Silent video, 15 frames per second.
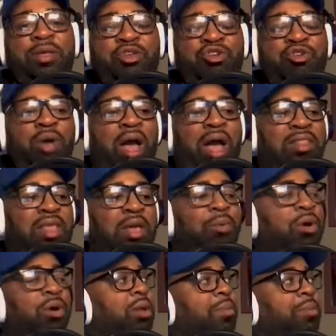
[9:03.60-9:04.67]
true. I think
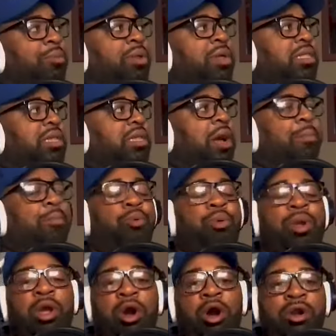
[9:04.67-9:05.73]
we're going to be releasing our
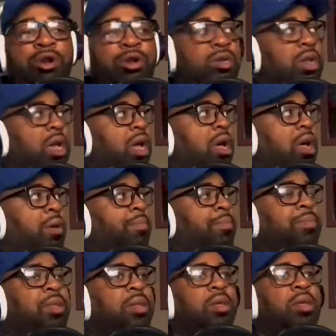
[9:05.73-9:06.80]
pre-ordered
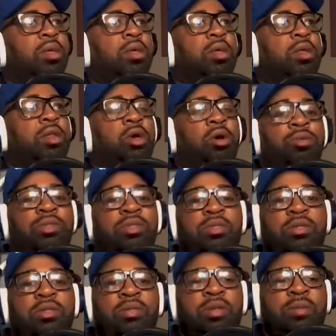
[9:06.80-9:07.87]

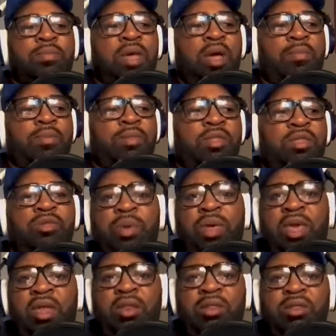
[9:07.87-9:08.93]
notes sometimes this
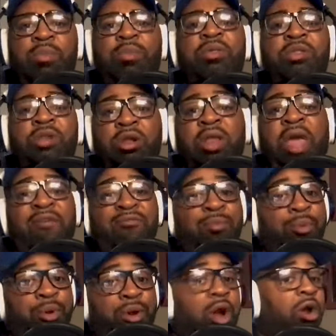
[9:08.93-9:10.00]
weekend. So we'll start having
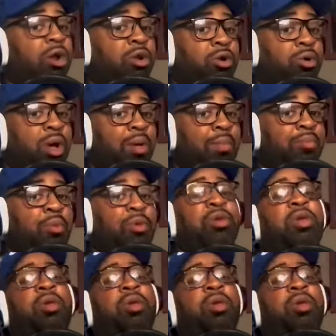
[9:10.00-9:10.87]
pre-order go up where you can